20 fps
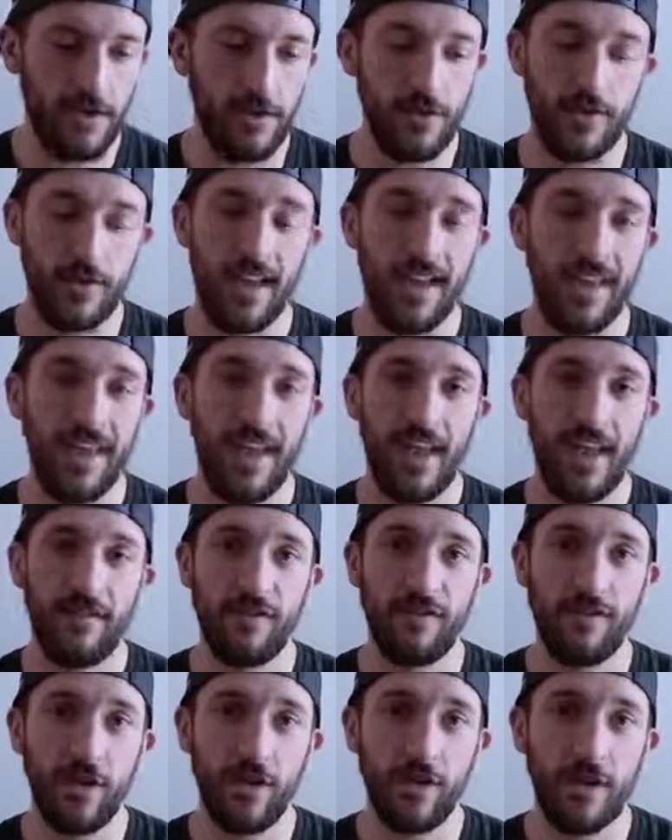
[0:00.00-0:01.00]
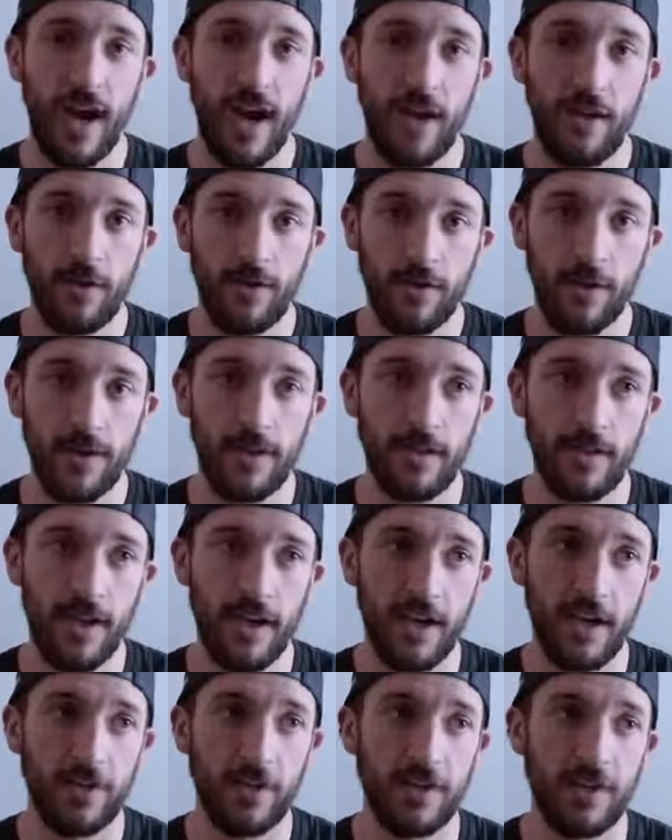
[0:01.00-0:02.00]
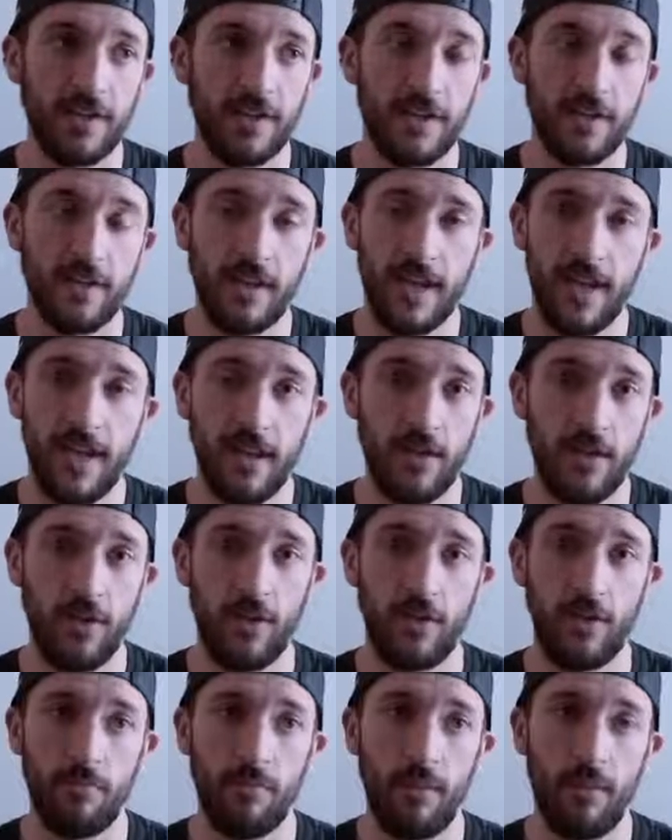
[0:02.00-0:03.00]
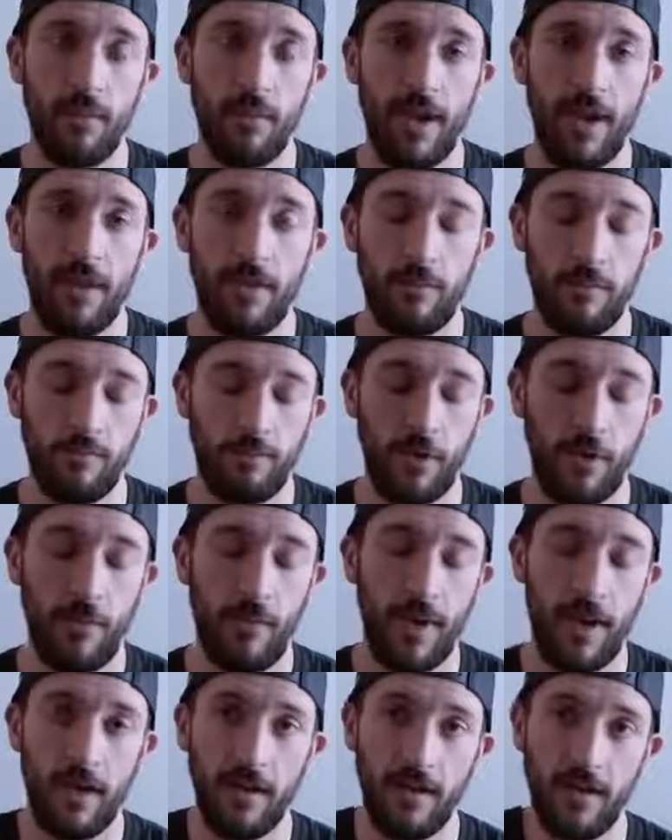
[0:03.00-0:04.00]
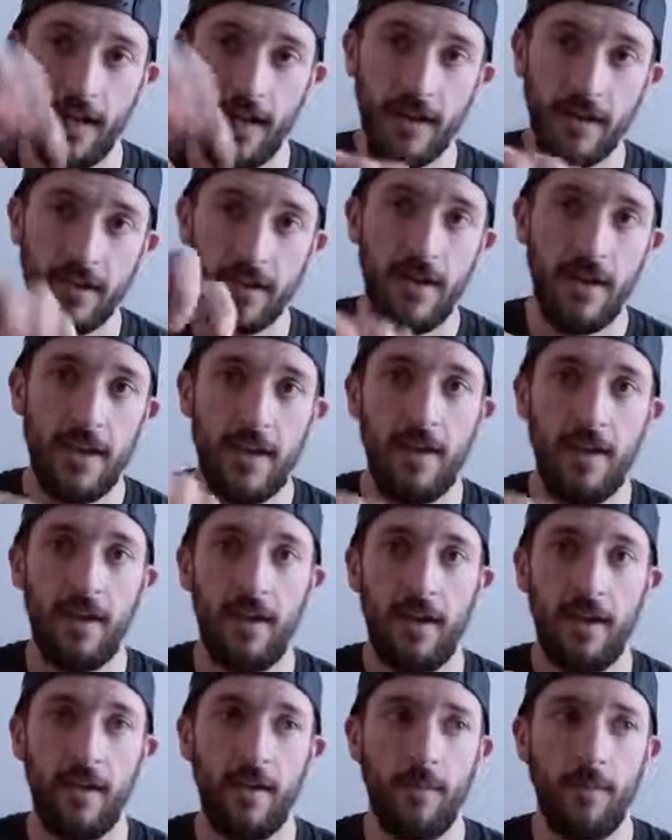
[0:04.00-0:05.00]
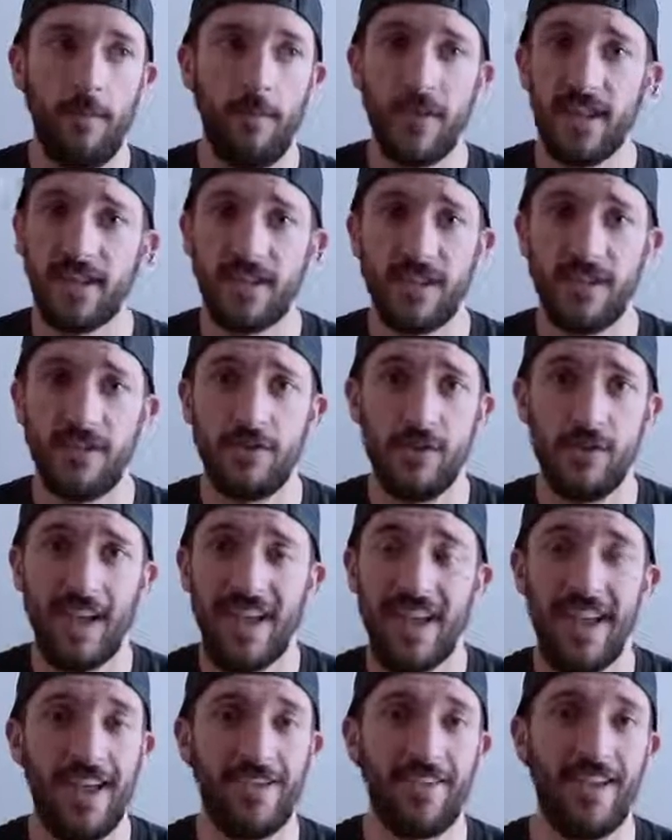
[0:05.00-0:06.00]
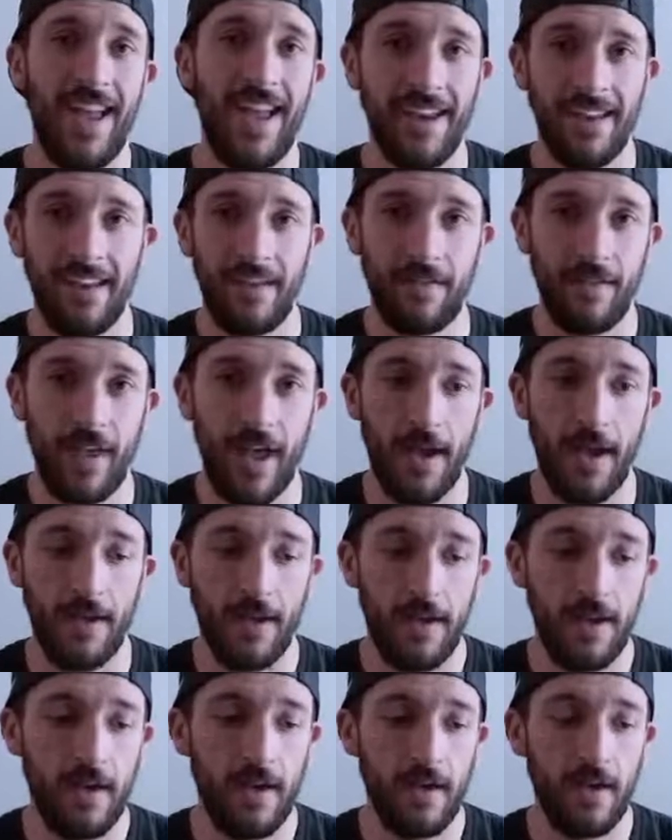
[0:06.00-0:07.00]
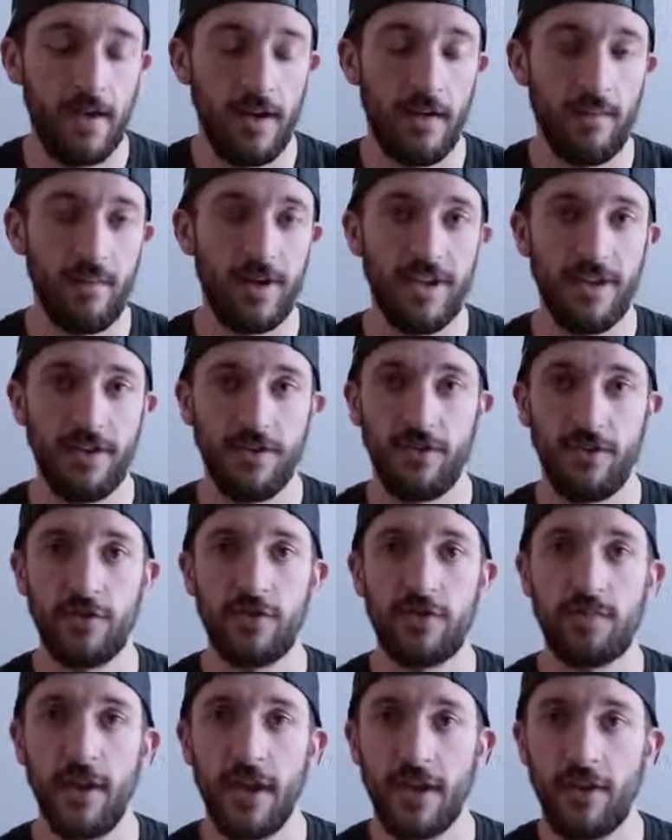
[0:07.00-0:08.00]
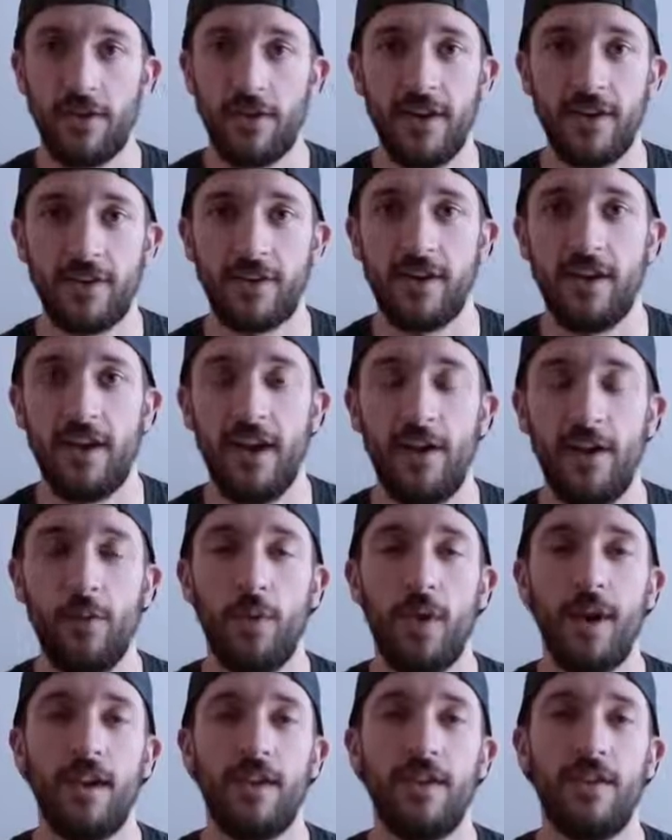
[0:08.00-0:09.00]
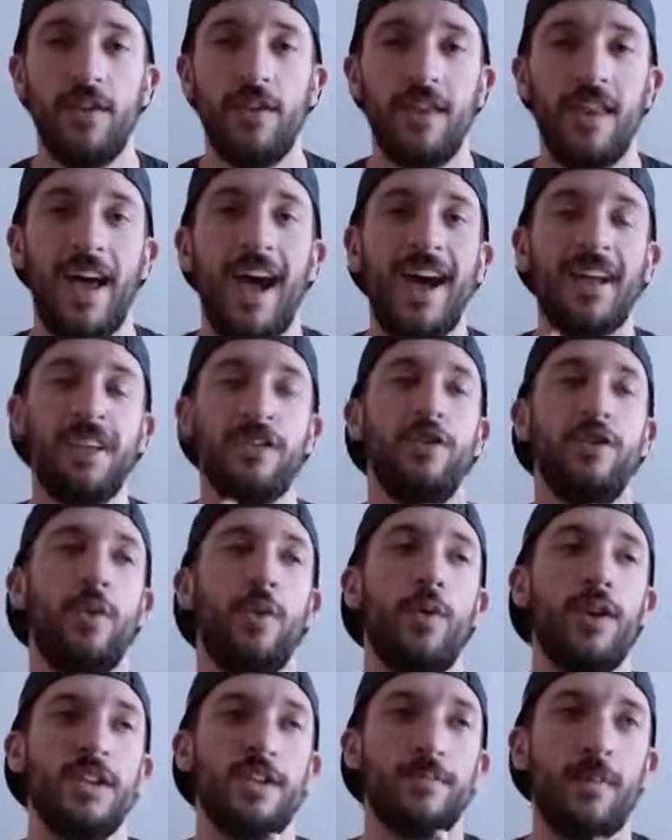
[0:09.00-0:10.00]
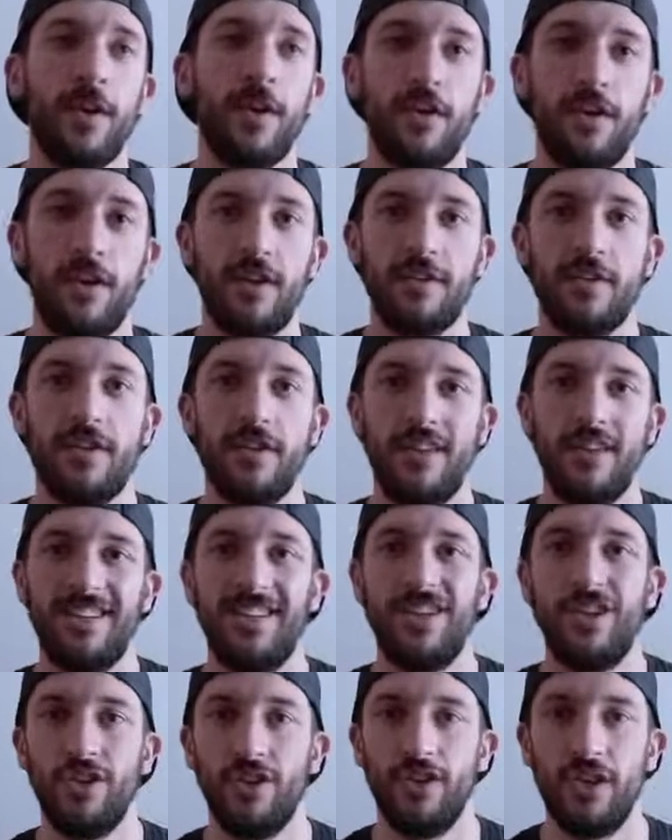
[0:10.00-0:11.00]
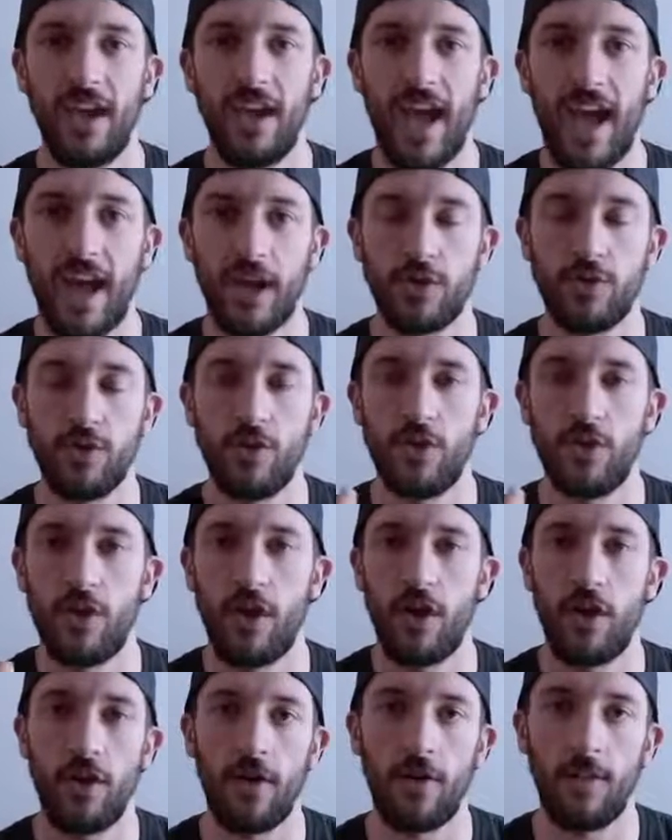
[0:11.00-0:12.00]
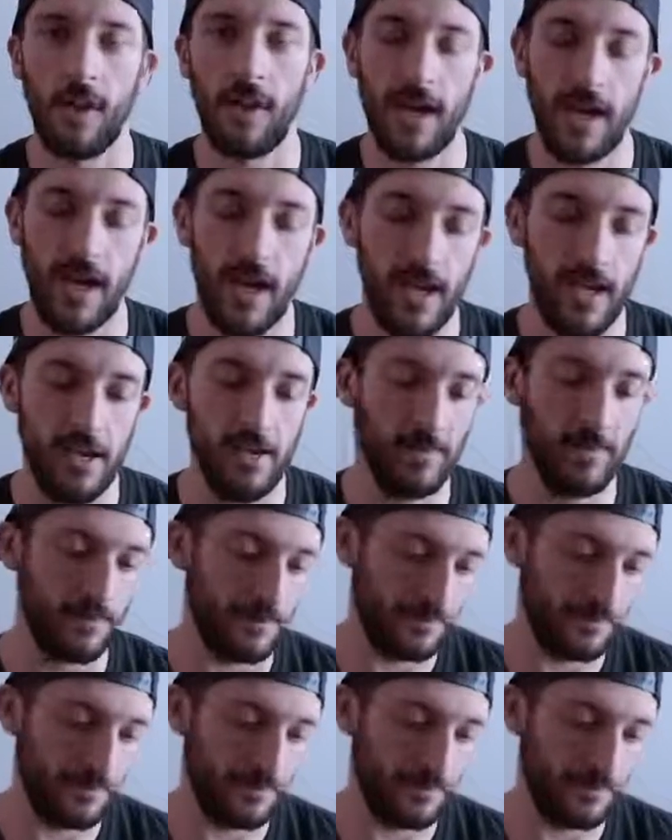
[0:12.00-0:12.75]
You can't have low calorie like Crystal Light or Propel like mixes. You can't have any of that because you'll spike your insulin, and you don't want to spike your insulin until the actual carb night.